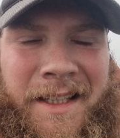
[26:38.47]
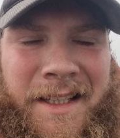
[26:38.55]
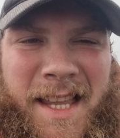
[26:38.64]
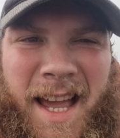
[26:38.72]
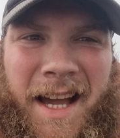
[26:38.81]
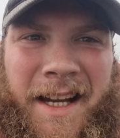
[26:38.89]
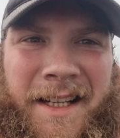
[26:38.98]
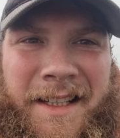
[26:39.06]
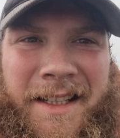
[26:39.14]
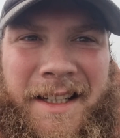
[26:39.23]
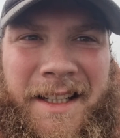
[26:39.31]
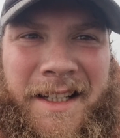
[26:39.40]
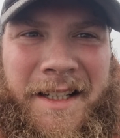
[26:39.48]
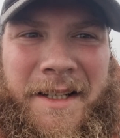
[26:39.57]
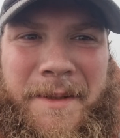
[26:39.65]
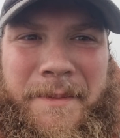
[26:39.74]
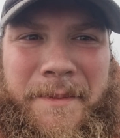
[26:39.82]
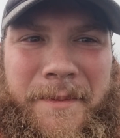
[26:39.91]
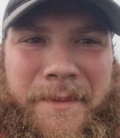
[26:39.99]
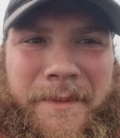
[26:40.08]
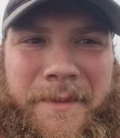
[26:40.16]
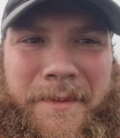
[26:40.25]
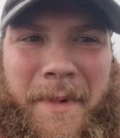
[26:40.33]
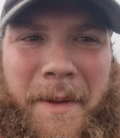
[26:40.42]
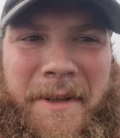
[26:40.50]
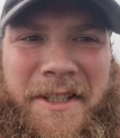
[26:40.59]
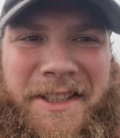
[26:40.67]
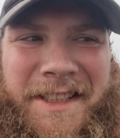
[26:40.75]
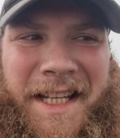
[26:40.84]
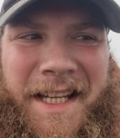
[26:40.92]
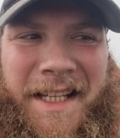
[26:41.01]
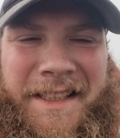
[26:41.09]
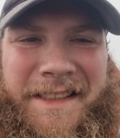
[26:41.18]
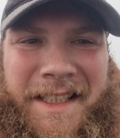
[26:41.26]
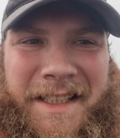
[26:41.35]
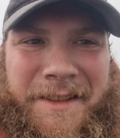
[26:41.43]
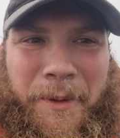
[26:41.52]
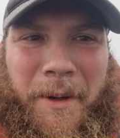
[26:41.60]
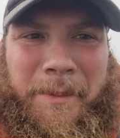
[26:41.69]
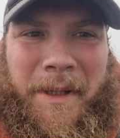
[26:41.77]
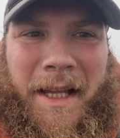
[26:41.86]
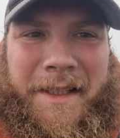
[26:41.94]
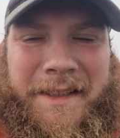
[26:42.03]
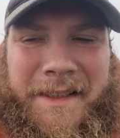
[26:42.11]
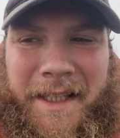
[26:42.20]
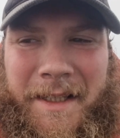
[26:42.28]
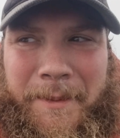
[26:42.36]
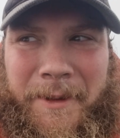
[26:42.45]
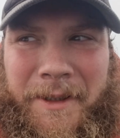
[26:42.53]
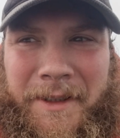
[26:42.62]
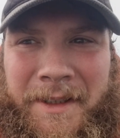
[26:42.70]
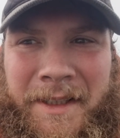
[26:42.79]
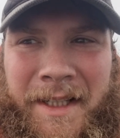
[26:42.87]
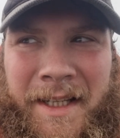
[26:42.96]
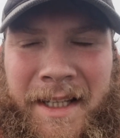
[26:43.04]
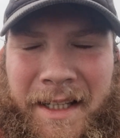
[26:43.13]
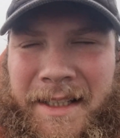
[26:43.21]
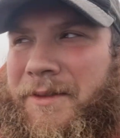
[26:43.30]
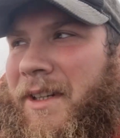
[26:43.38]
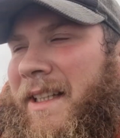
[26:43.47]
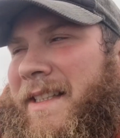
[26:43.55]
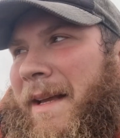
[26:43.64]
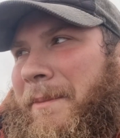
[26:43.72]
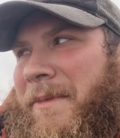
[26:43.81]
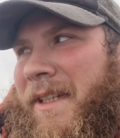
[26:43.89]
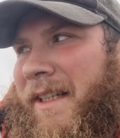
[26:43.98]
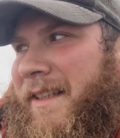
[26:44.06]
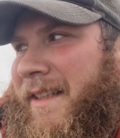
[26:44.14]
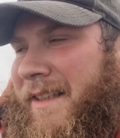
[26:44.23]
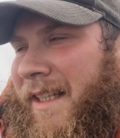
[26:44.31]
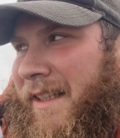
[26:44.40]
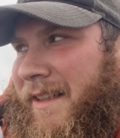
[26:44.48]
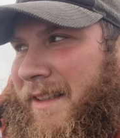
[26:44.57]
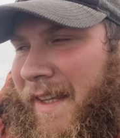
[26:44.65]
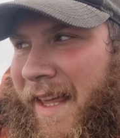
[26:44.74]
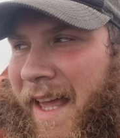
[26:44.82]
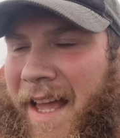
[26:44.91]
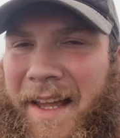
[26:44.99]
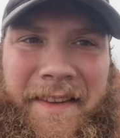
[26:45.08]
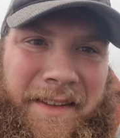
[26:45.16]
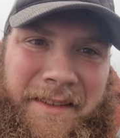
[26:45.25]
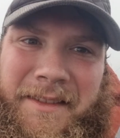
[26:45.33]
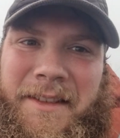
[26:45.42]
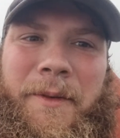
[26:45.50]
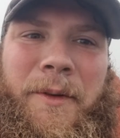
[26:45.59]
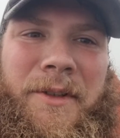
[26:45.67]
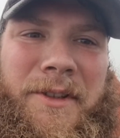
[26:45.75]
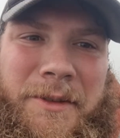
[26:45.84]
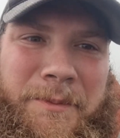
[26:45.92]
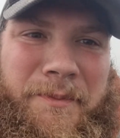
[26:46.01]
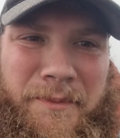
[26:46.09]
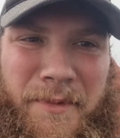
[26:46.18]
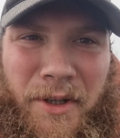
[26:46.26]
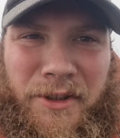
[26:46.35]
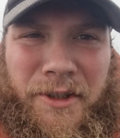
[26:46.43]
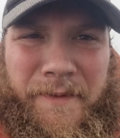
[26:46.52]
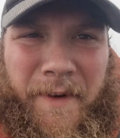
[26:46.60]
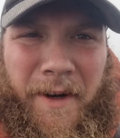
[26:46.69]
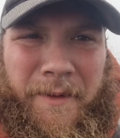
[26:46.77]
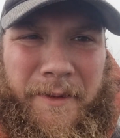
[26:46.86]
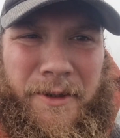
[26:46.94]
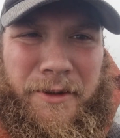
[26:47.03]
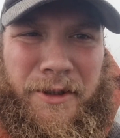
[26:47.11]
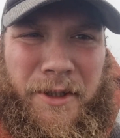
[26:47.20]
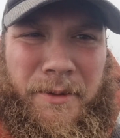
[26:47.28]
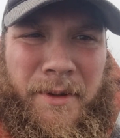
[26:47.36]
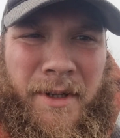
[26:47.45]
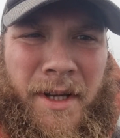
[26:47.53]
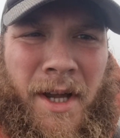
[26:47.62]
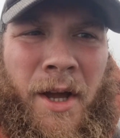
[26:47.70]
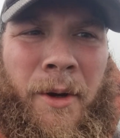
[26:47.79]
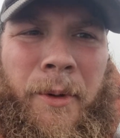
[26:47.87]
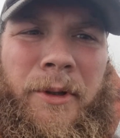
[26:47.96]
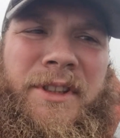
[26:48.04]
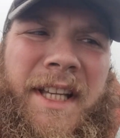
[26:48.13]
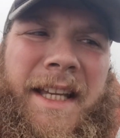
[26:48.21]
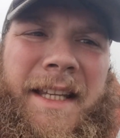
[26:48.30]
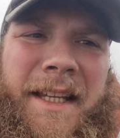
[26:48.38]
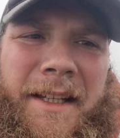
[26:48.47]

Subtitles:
Yeah, maybe just stick to what I planned today, but it is really tempting because it's like there and the one's not too far through too. We'll see.